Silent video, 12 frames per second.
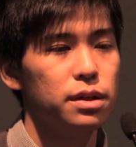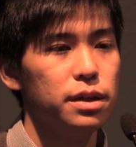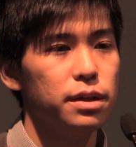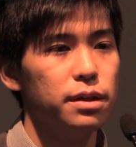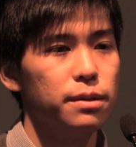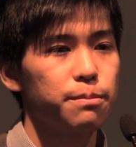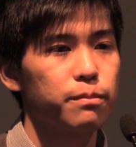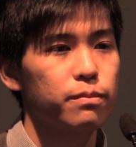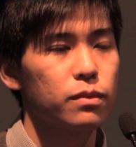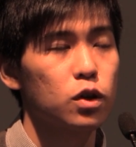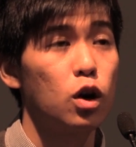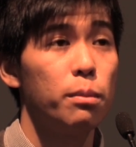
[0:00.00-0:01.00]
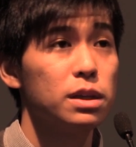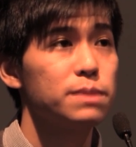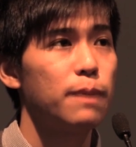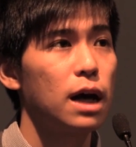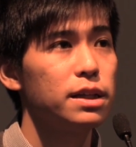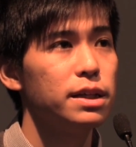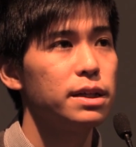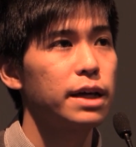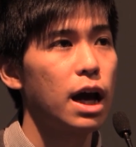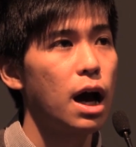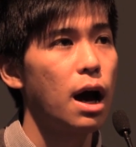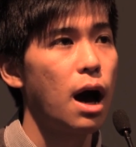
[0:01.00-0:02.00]
the Communist Party
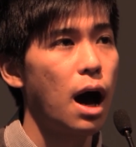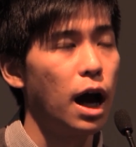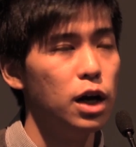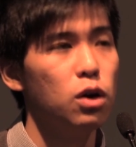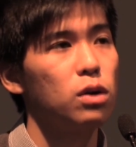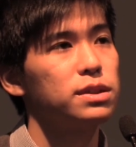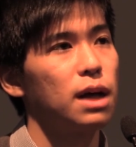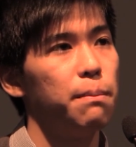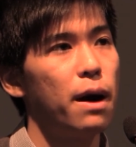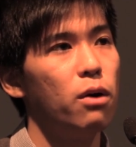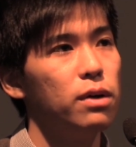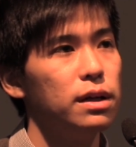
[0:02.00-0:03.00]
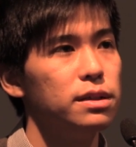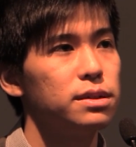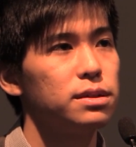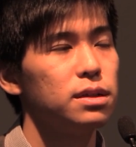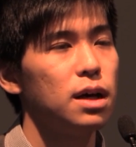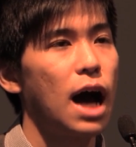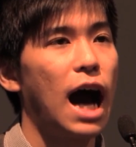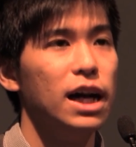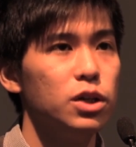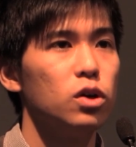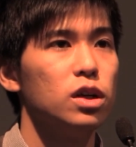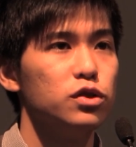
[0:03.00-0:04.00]
care a lot about is
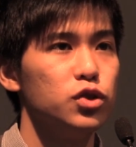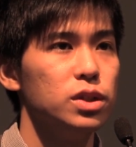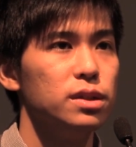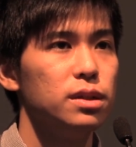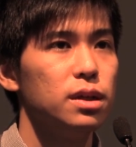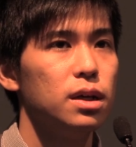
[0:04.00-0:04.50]
ideology.